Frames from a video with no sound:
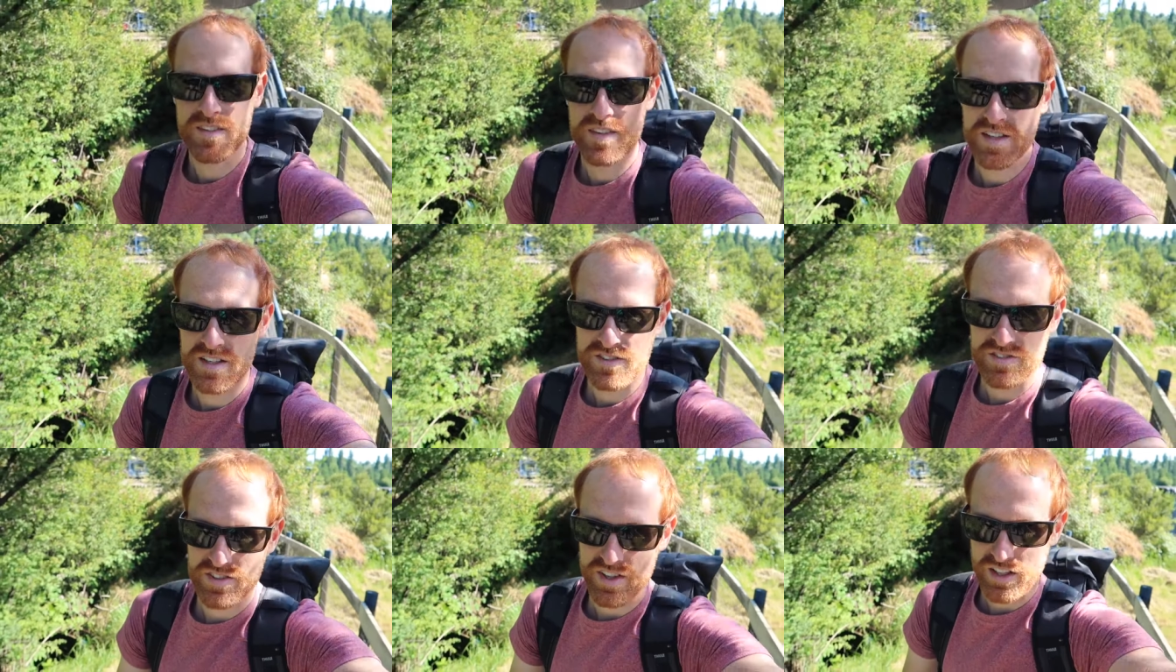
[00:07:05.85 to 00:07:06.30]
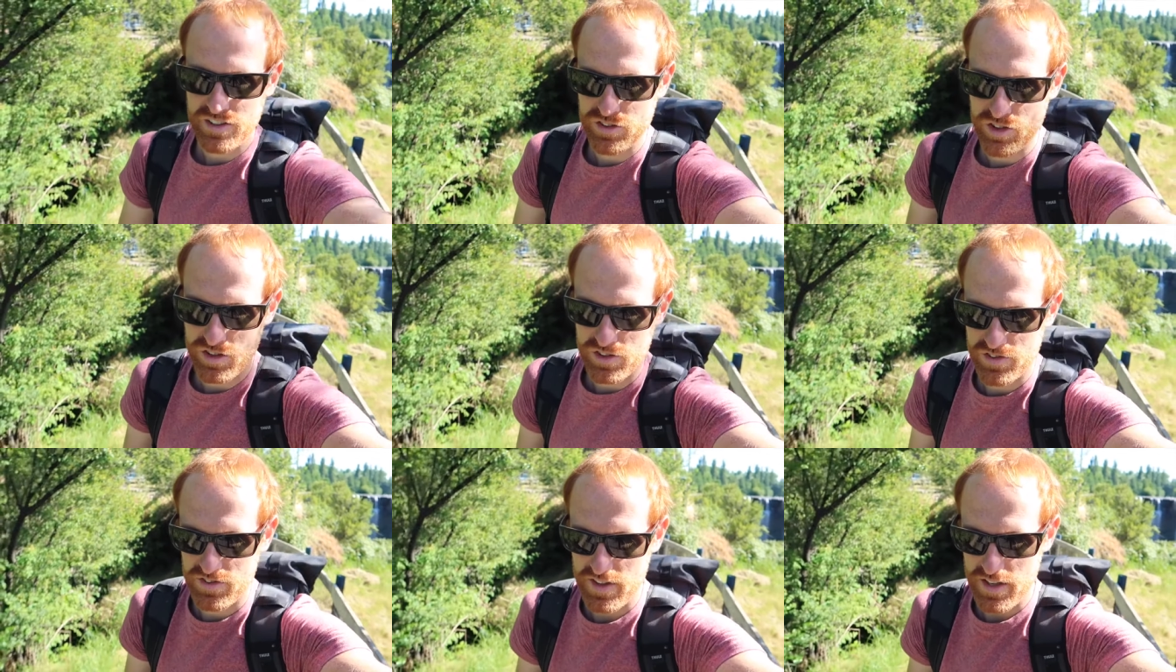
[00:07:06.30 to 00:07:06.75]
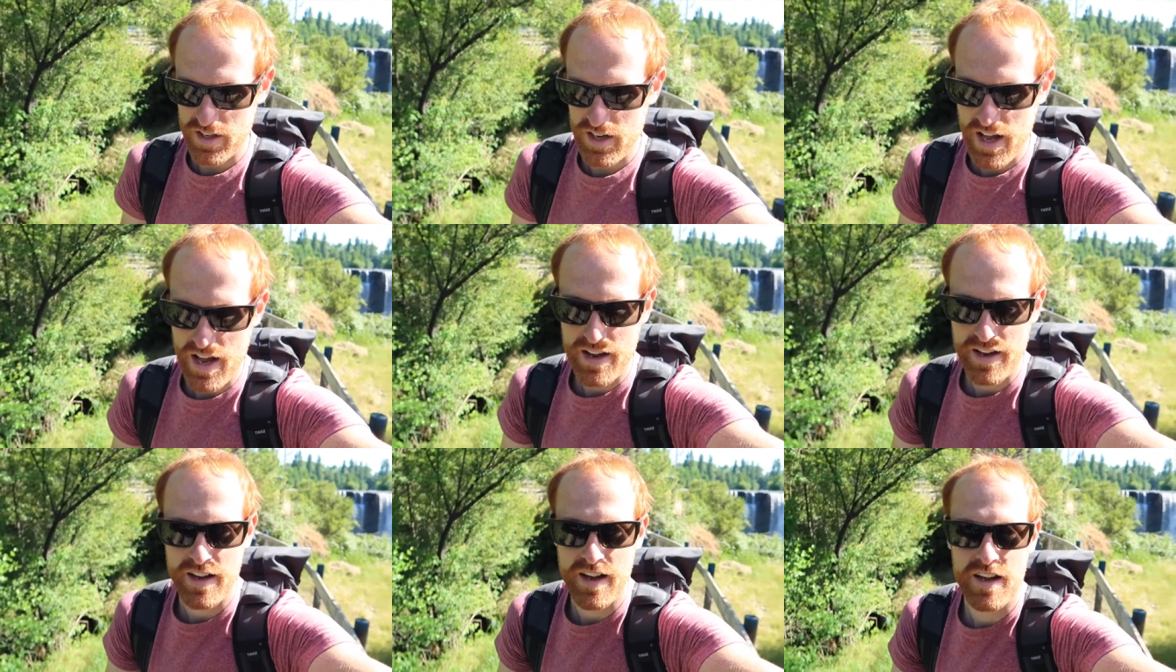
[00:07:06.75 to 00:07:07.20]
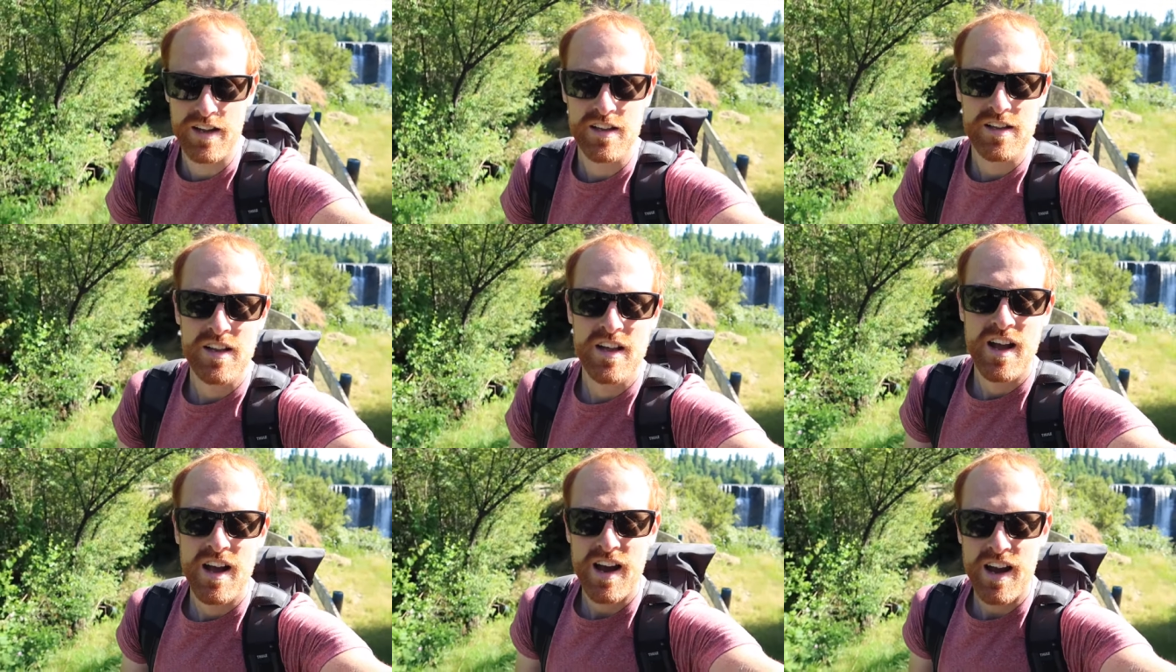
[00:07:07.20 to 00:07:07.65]
the Saltos del Laja
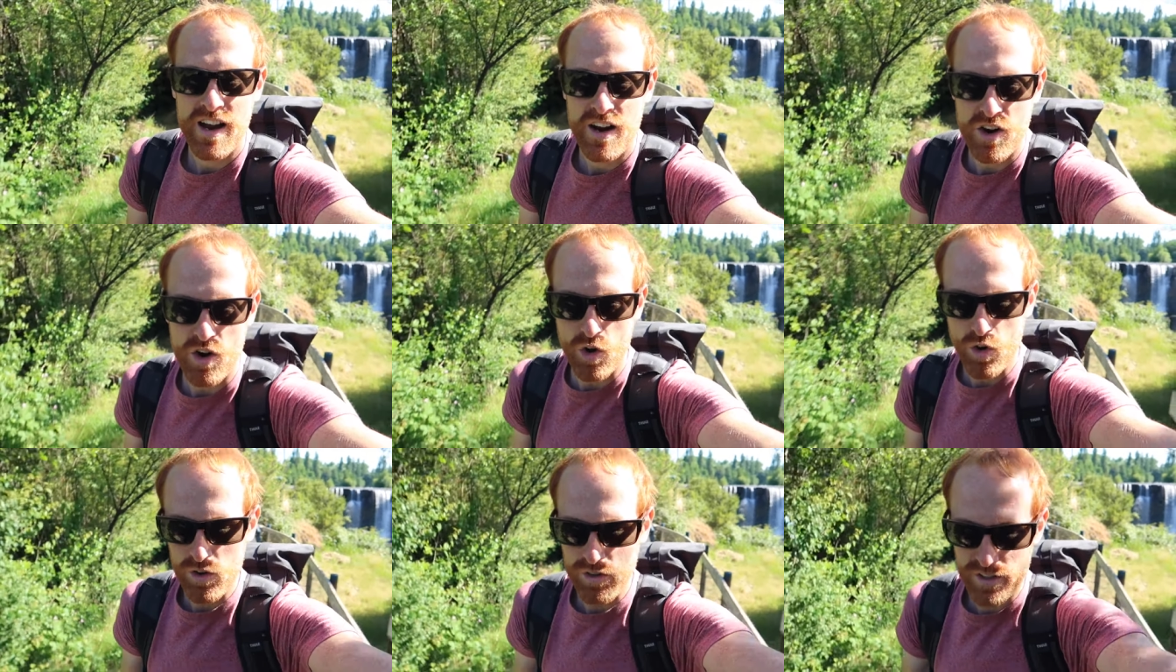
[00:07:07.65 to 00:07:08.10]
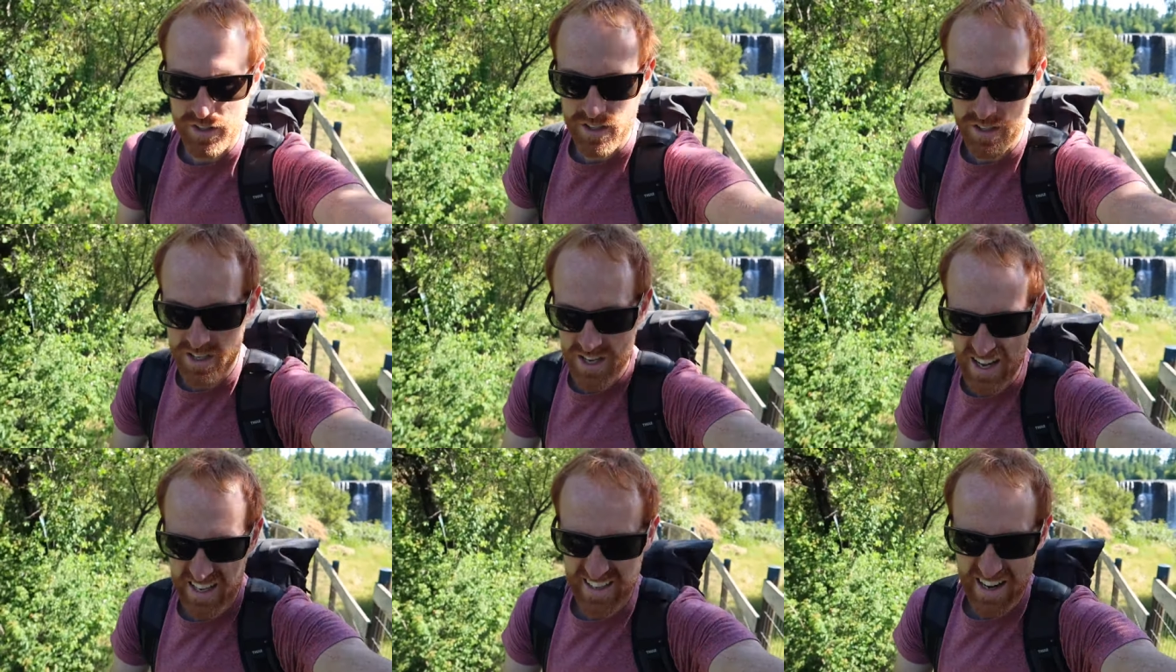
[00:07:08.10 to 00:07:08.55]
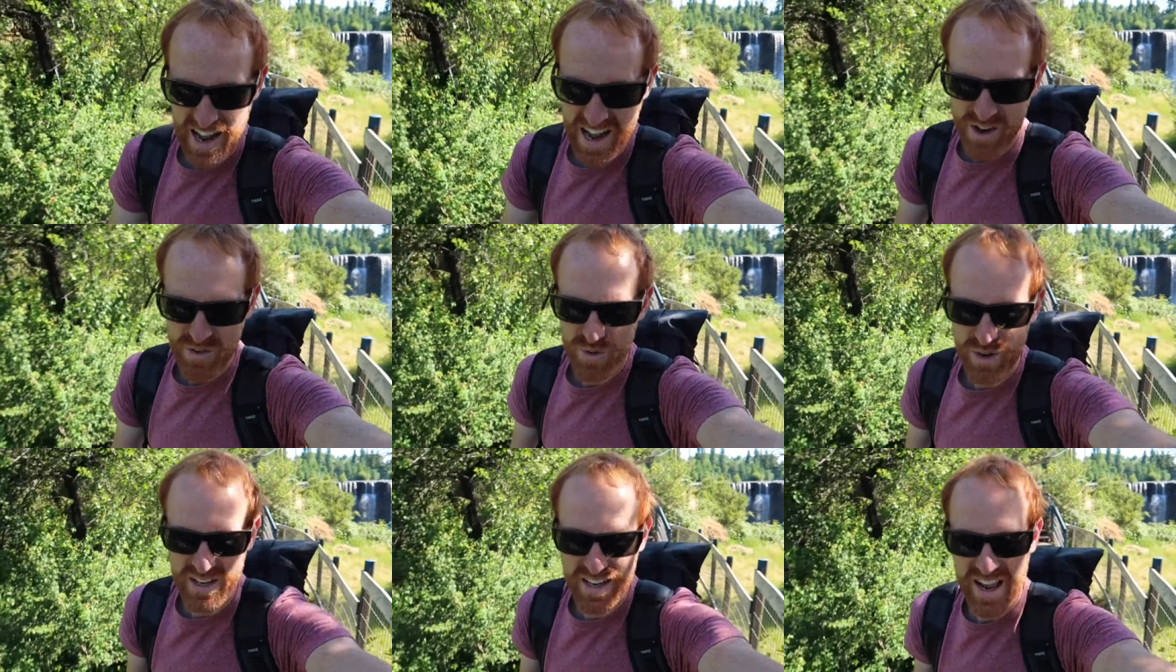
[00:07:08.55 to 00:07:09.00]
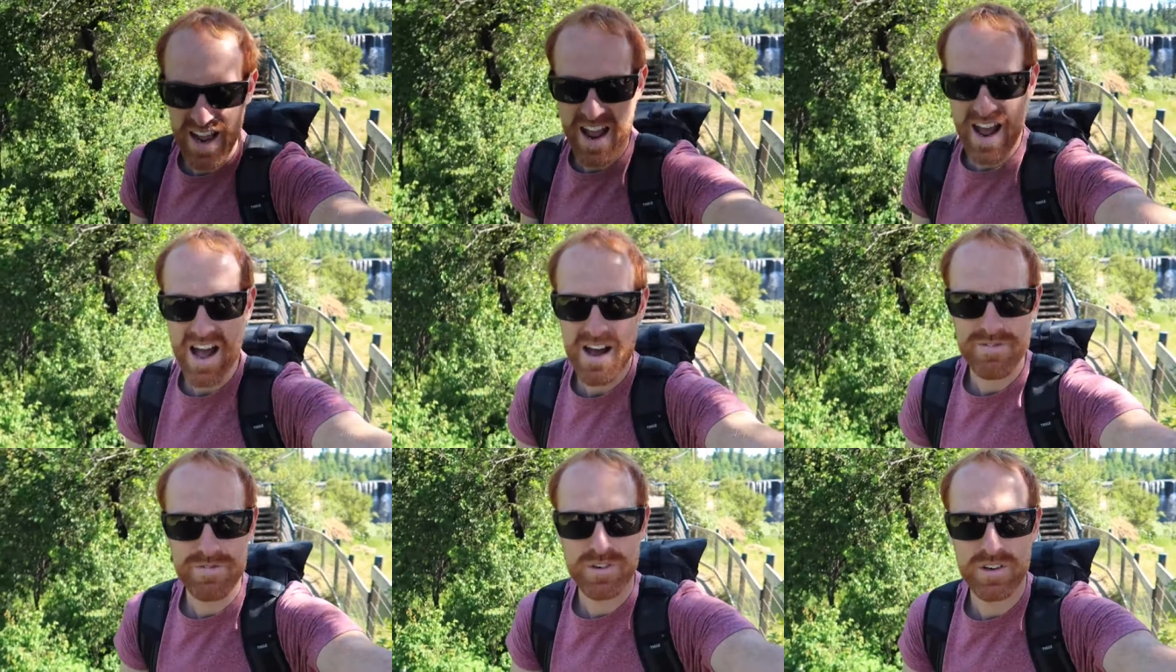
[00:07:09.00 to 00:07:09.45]
are only an hour and a
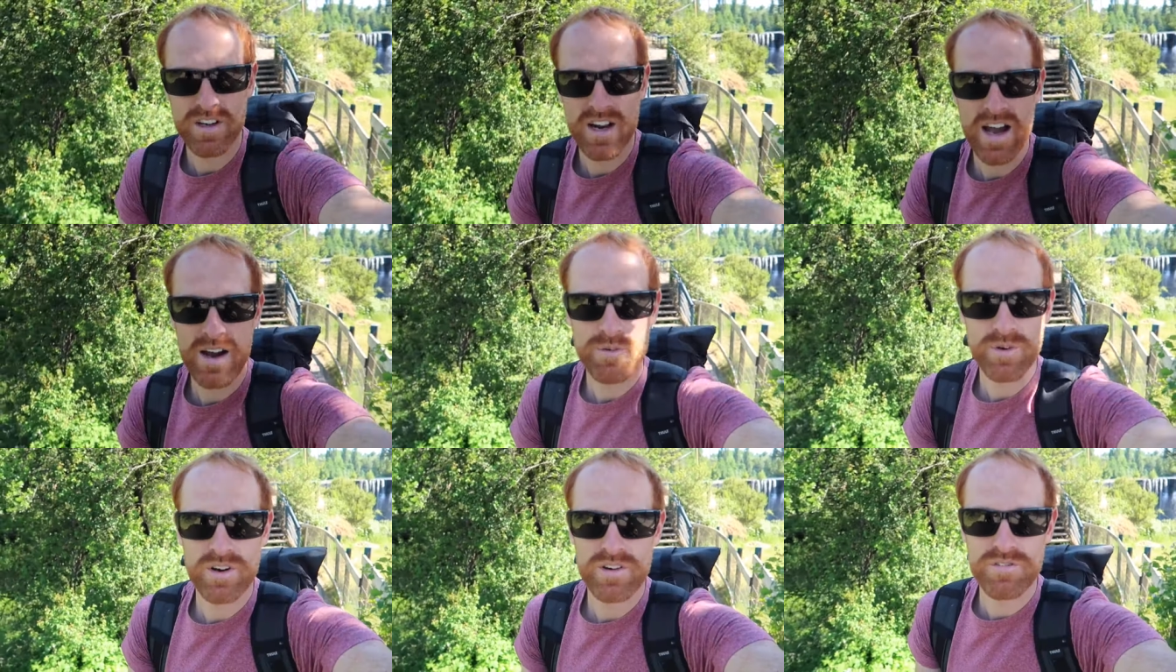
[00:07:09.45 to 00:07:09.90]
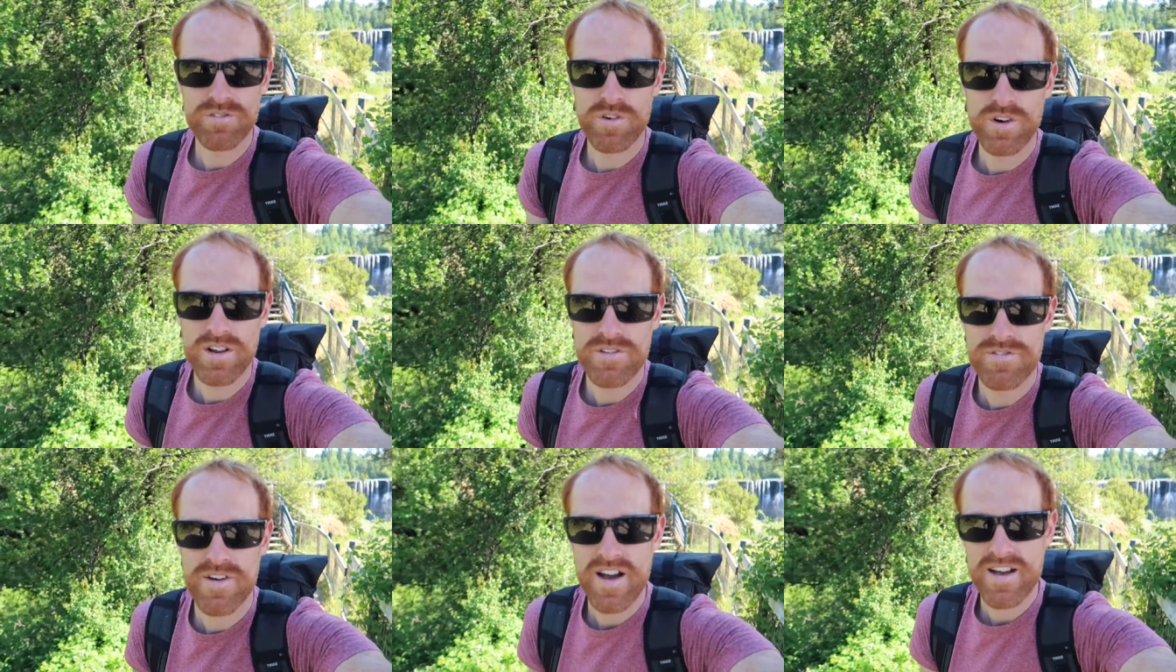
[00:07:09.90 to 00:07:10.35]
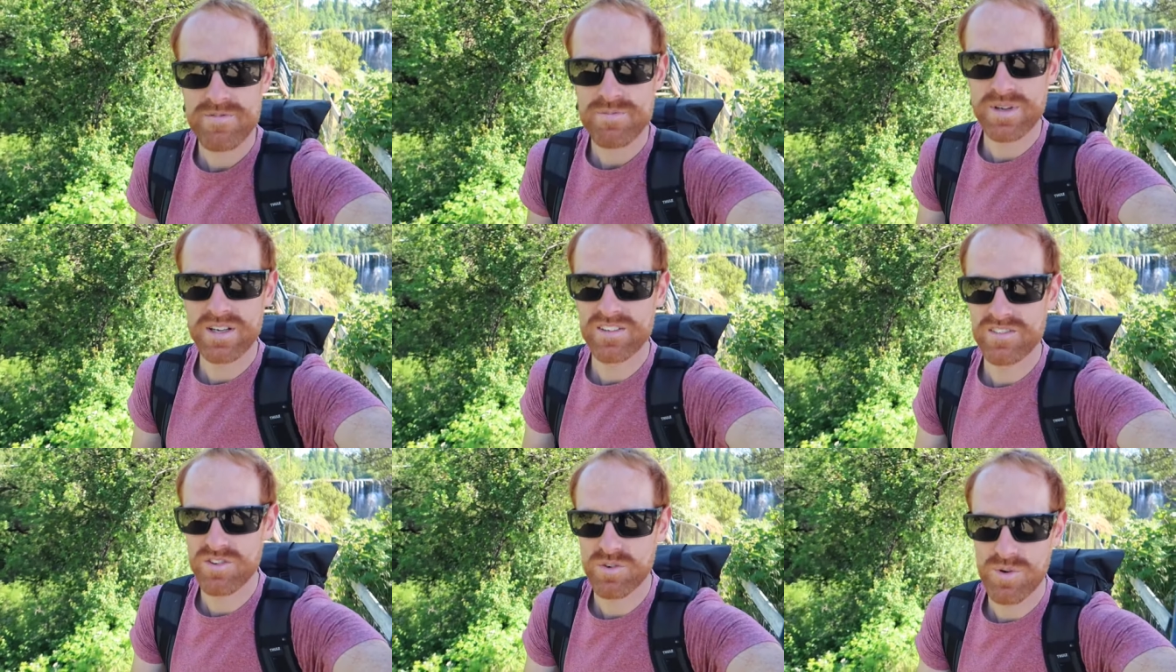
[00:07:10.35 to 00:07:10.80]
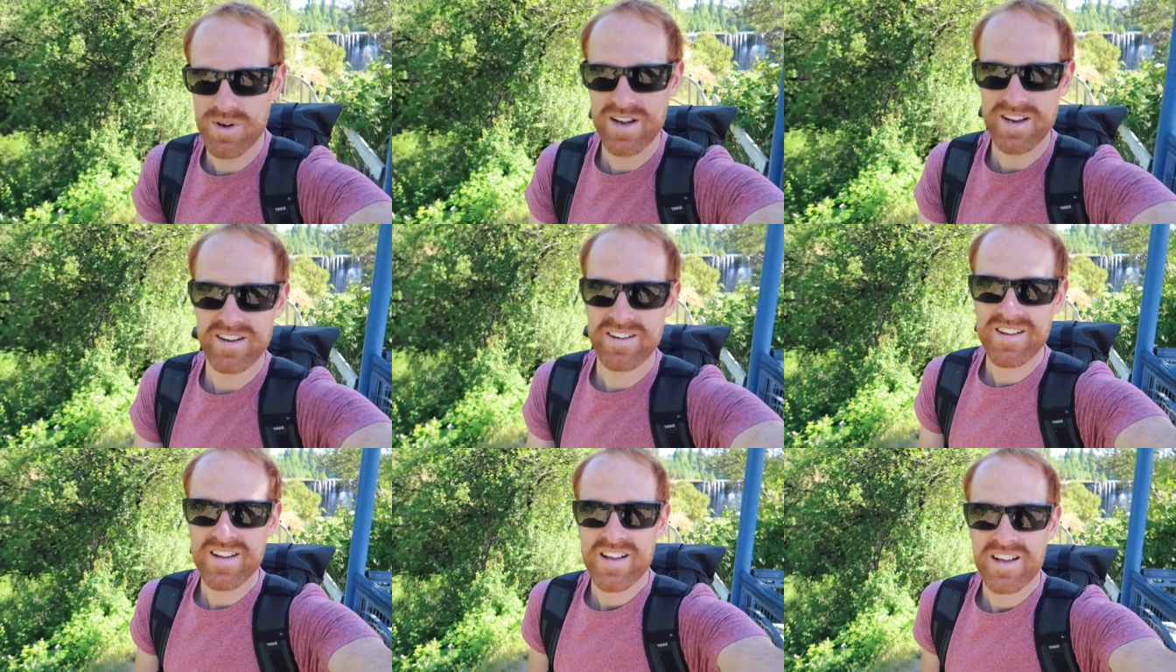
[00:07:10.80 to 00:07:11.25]
half or an hour and 45 minutes away.